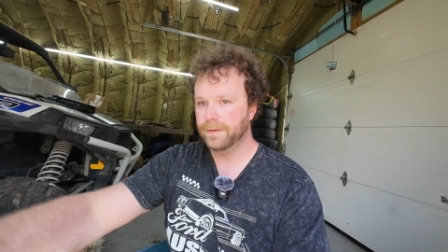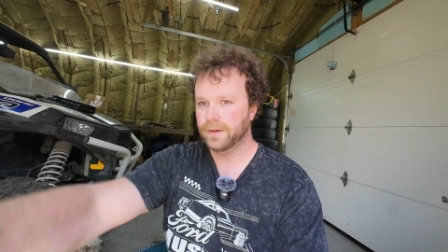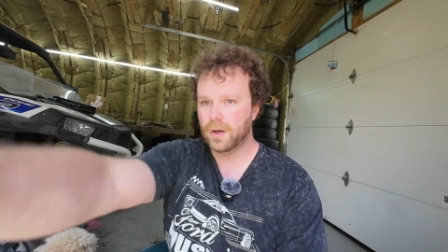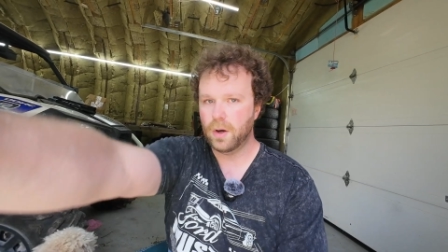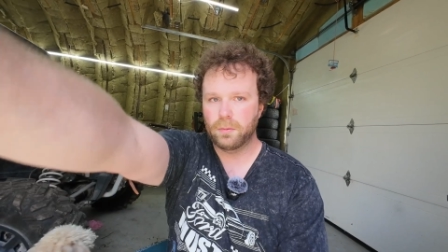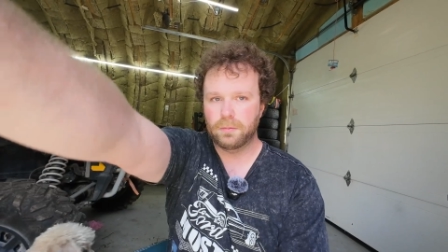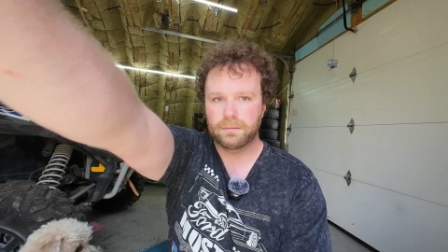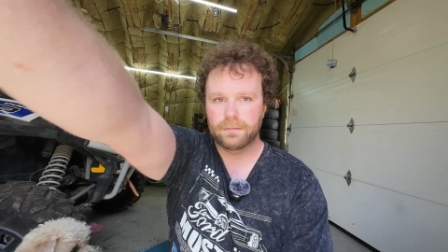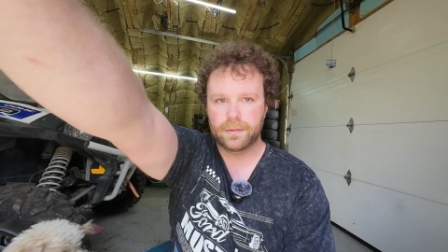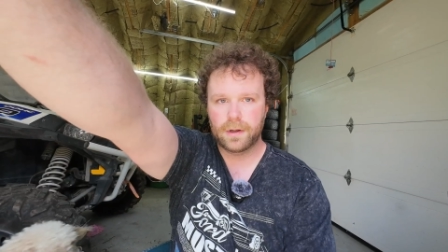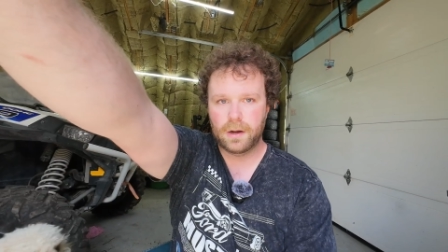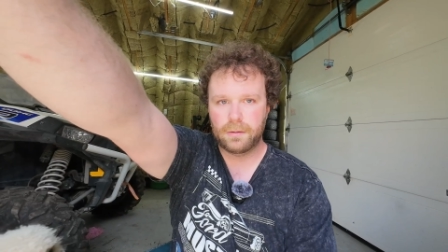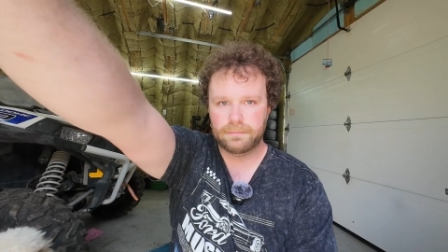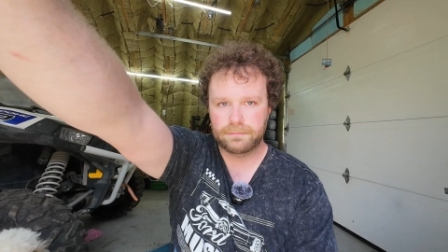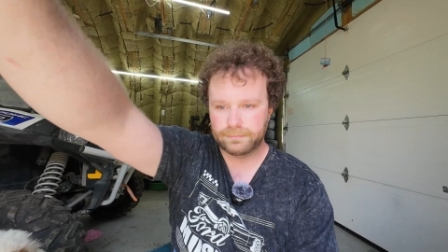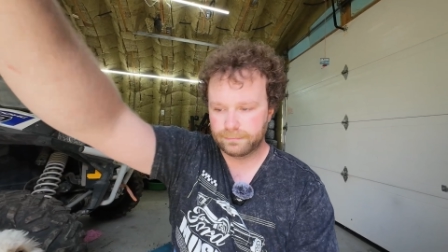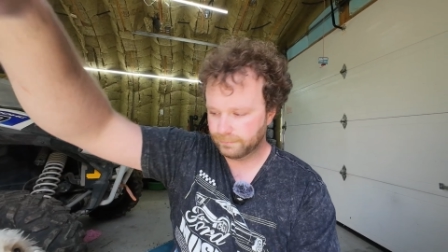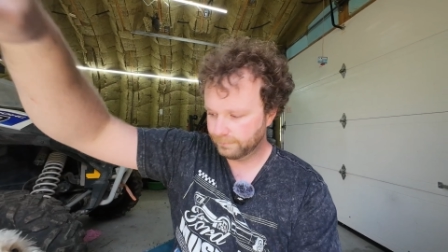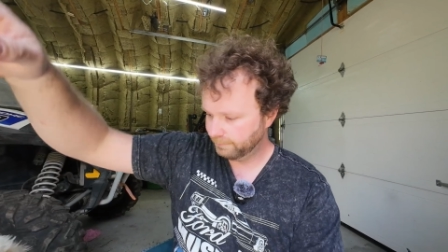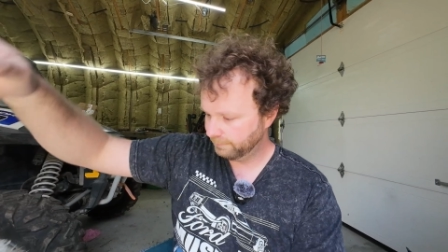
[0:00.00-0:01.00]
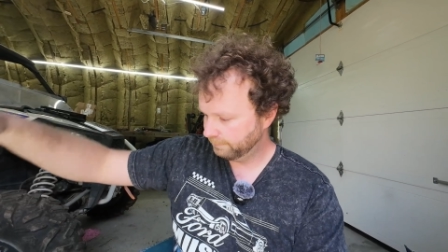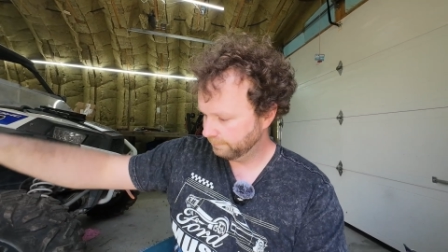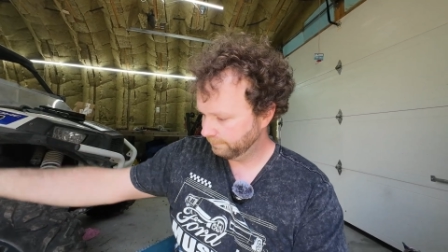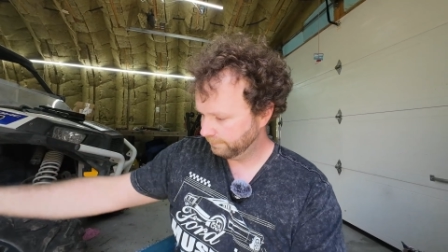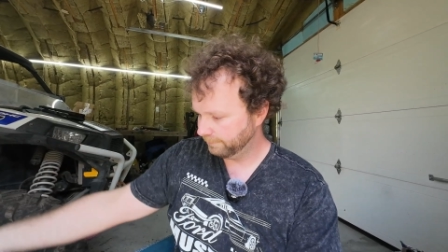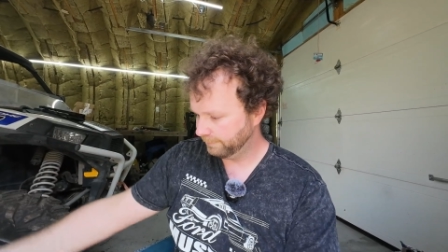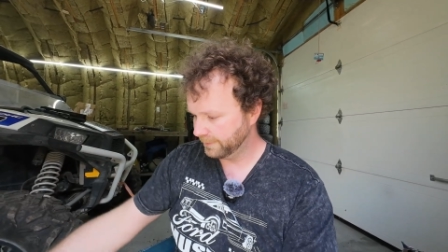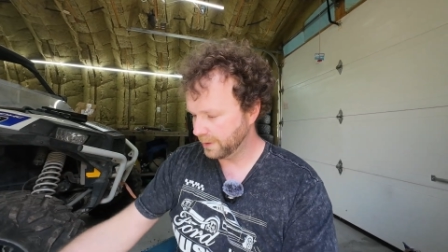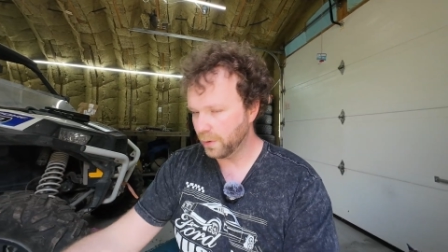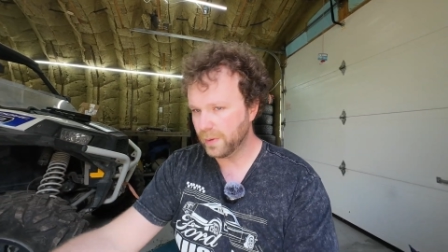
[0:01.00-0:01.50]
Go, go,
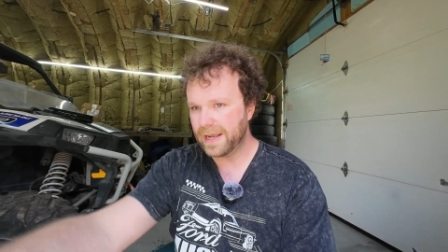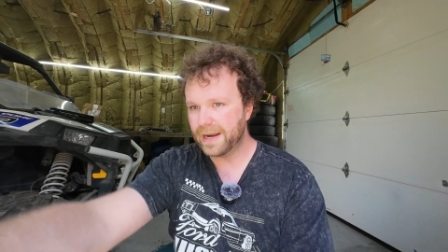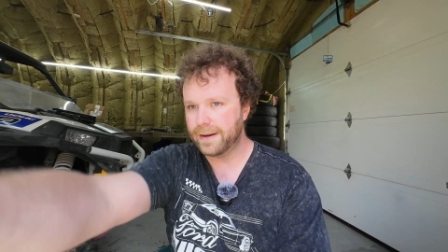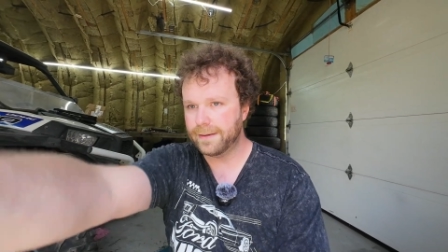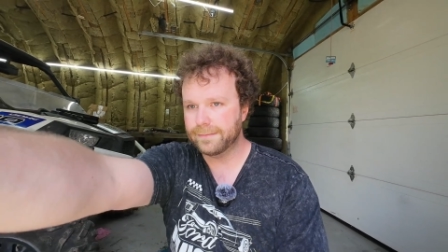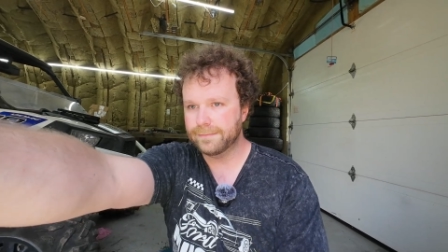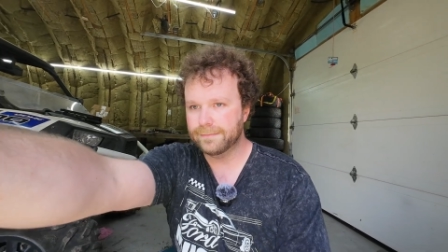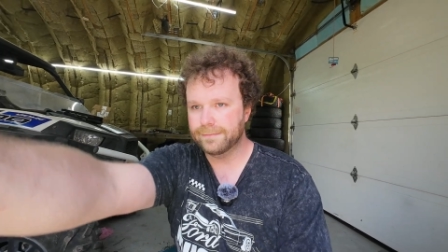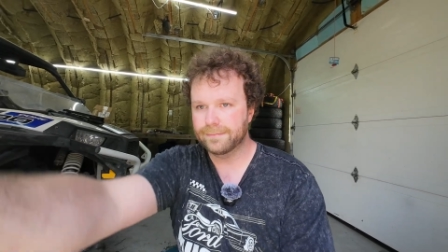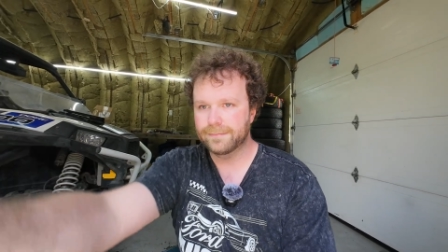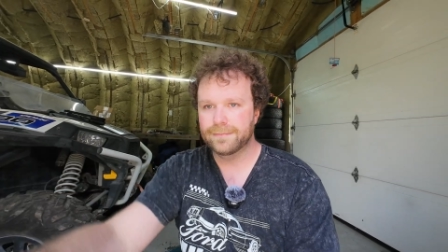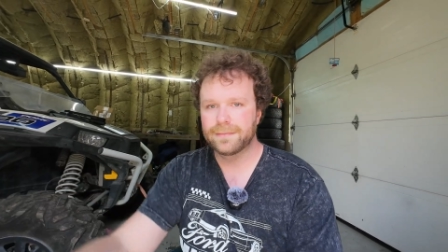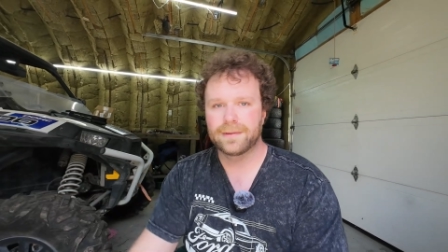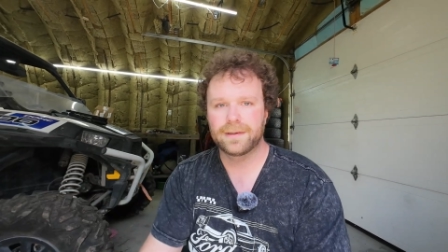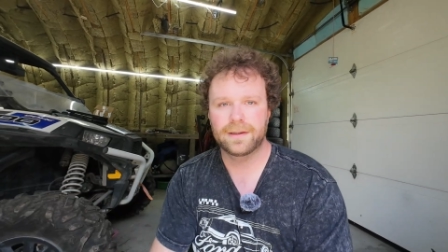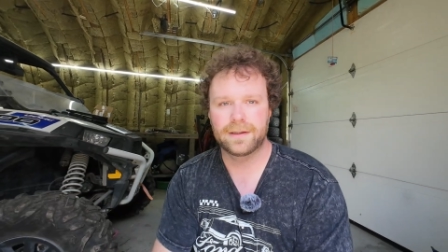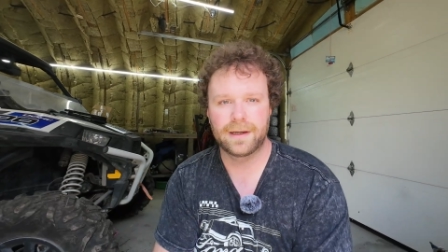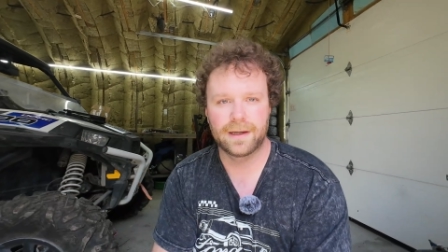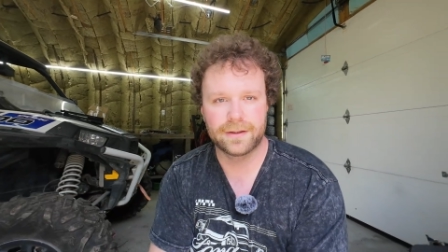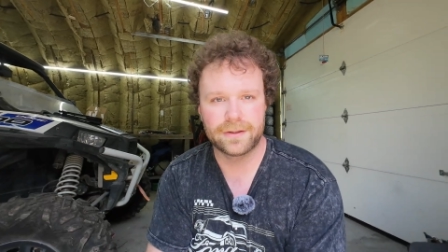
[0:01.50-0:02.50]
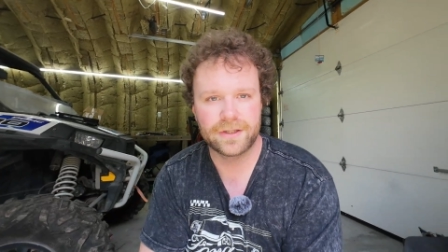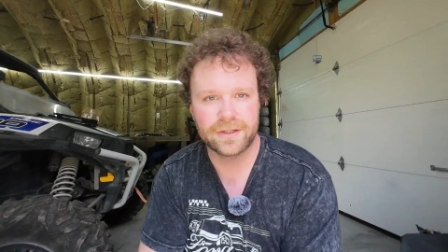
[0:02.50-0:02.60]
go get it. Eh,